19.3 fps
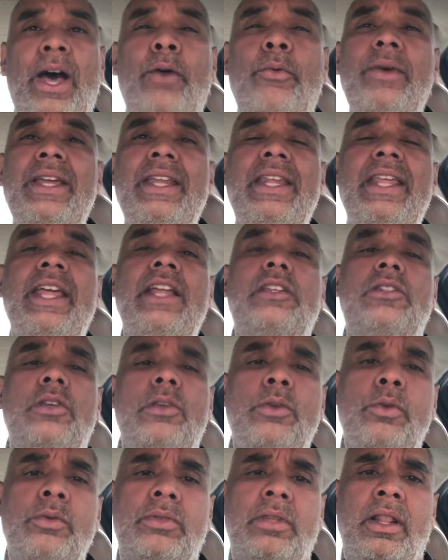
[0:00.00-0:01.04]
We need to
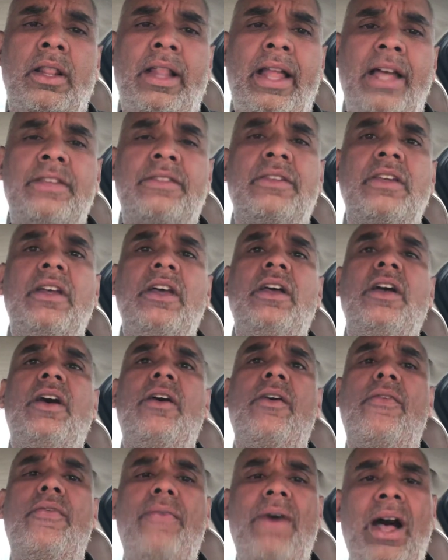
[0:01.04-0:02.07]
use less
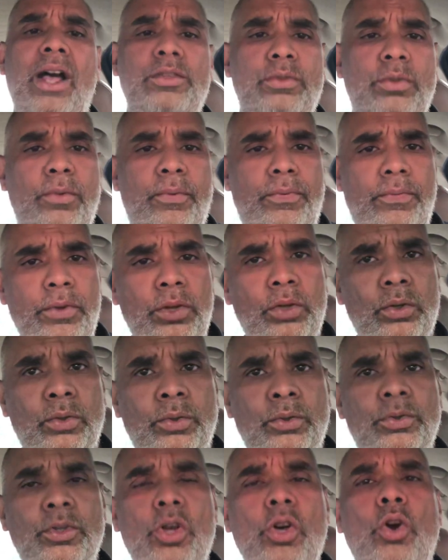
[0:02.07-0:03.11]
fossil
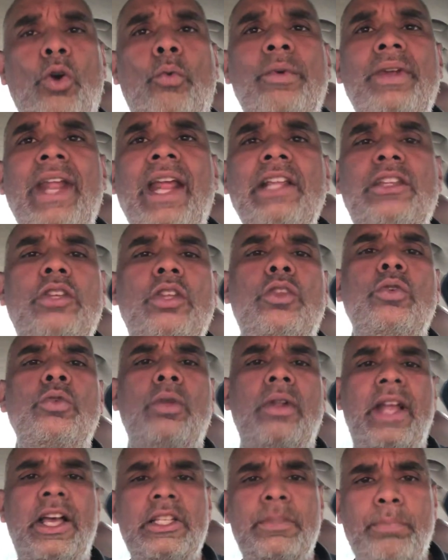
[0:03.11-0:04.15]
fuels. We need to do
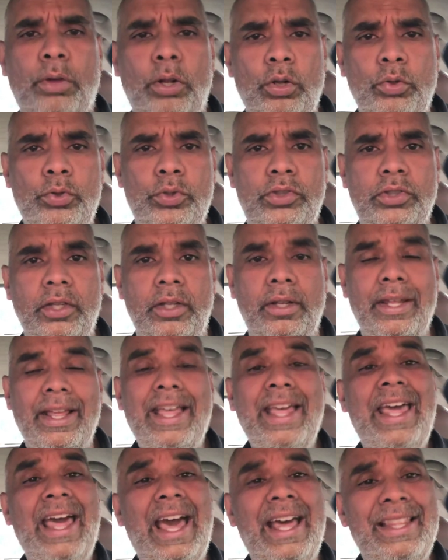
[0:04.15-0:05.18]
less
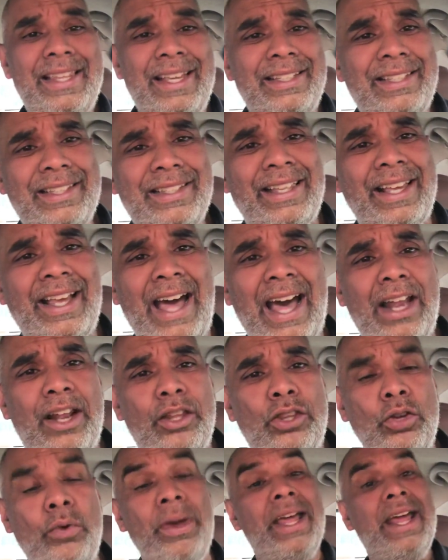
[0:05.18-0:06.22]
pollution. And this is the guy to
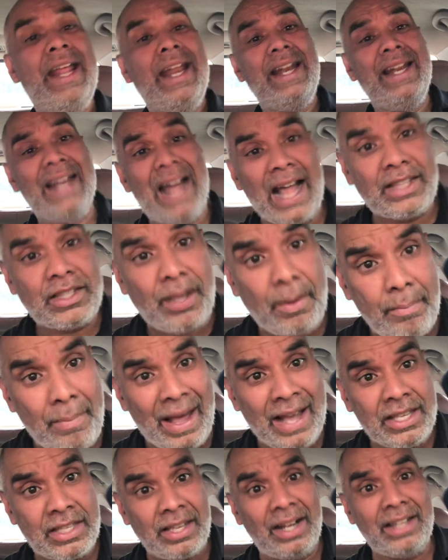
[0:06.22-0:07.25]
do it. Not to
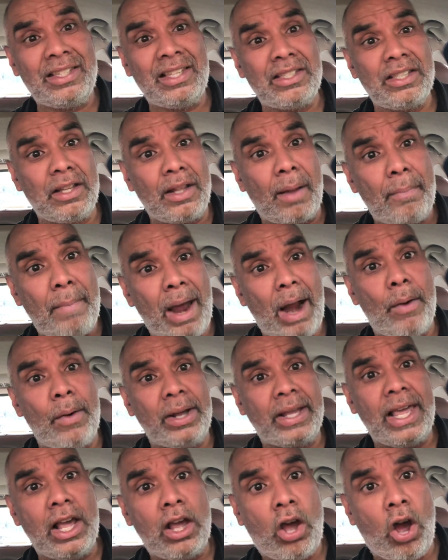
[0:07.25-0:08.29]
mention, this is an
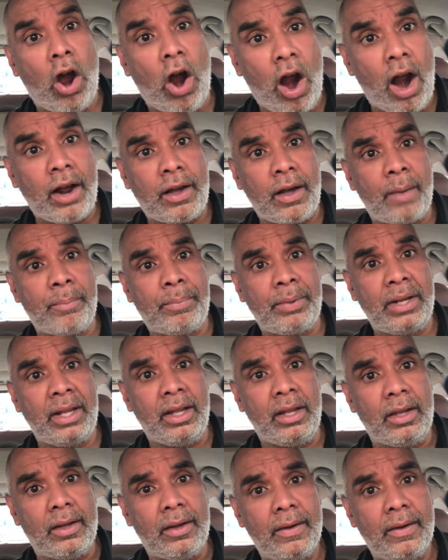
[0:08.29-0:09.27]
American car company.